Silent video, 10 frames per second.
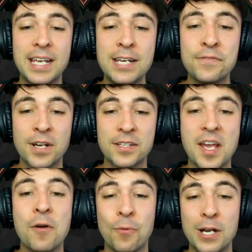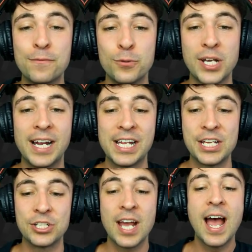and given us a wonderful
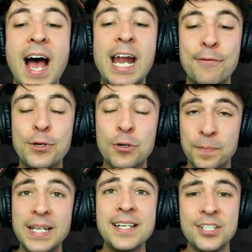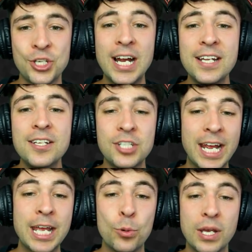challenge. And if we complete his challenge,
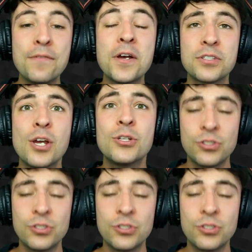he'll give us